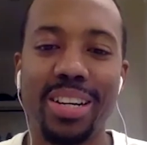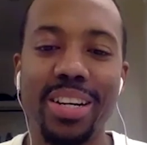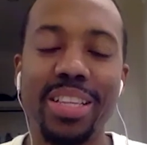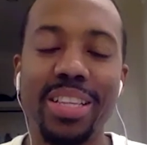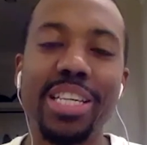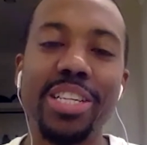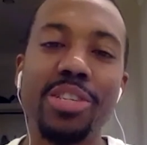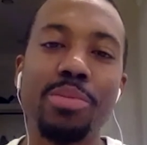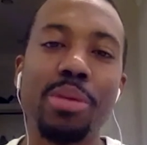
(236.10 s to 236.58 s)

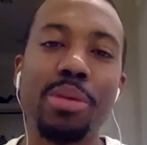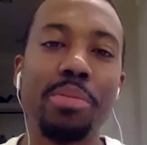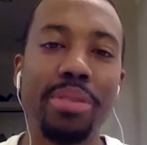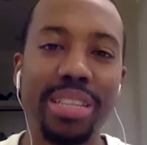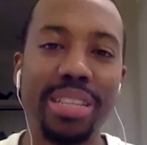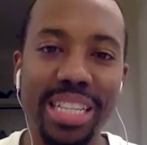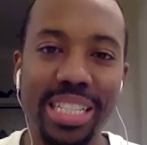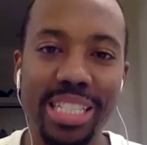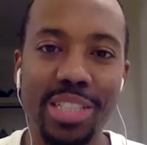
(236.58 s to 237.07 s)
These are my
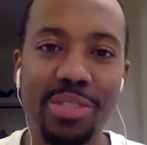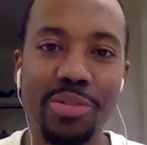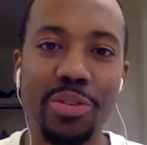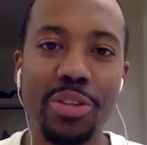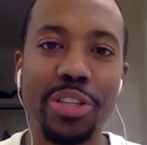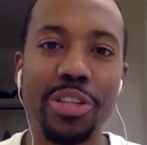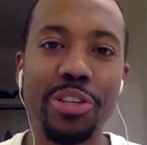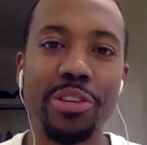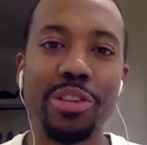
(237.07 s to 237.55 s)
predictions
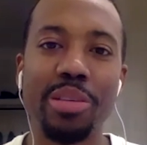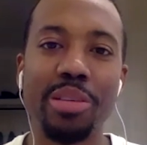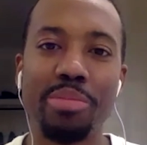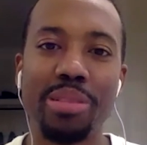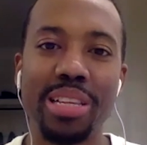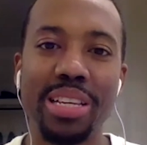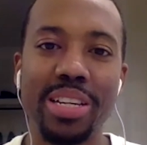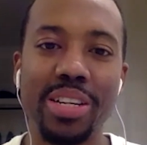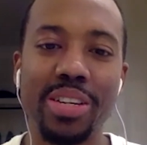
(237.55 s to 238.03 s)
for the EuroLeague
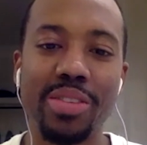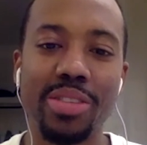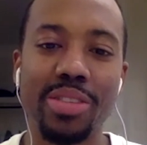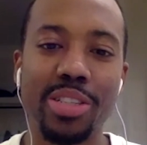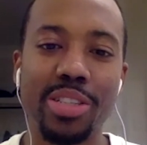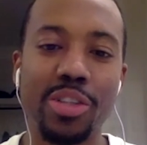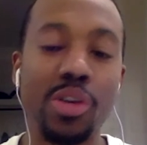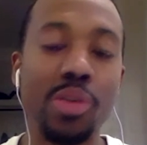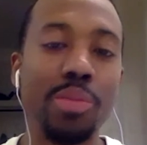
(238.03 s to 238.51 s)

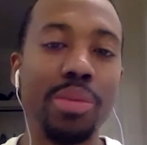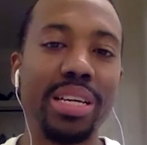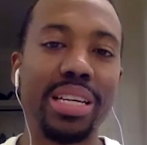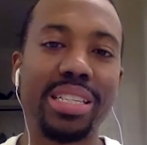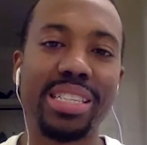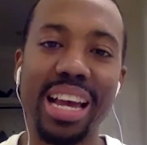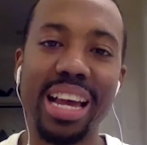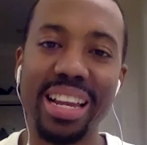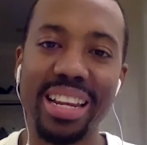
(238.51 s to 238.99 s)
playoffs. It's going to be
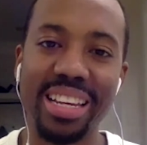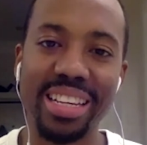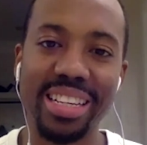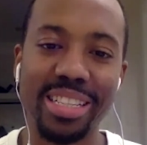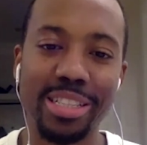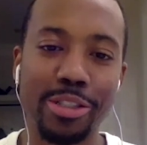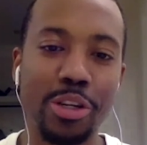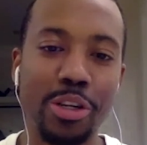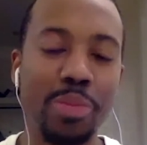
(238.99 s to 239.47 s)

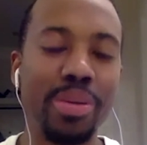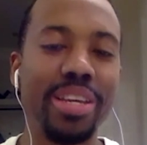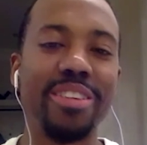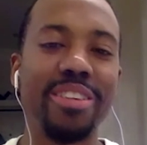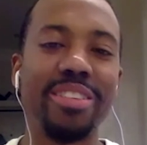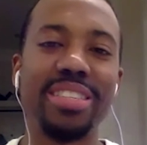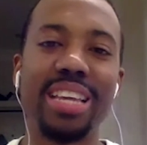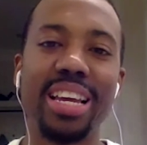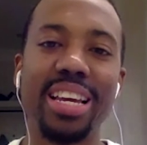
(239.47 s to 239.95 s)
exciting. It's going to be
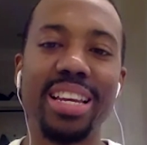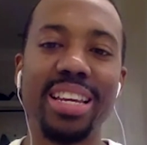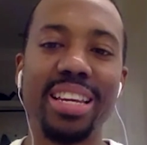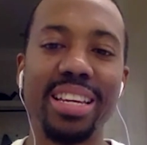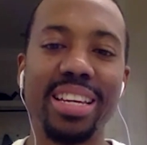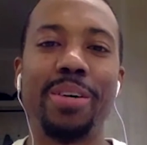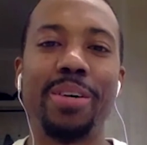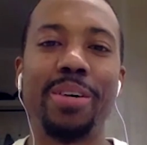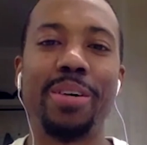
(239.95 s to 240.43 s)

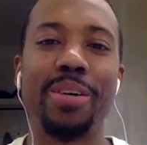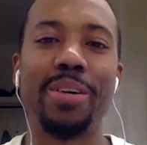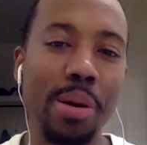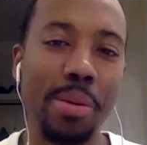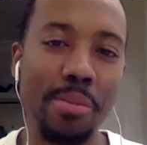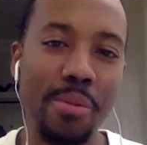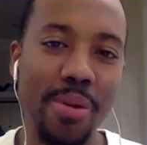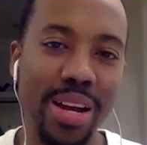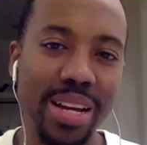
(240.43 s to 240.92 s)
entertaining. I
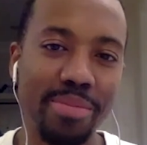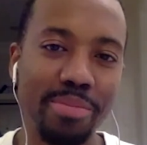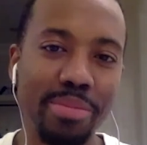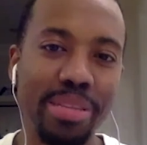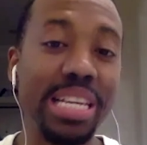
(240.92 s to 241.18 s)
hope I'm right.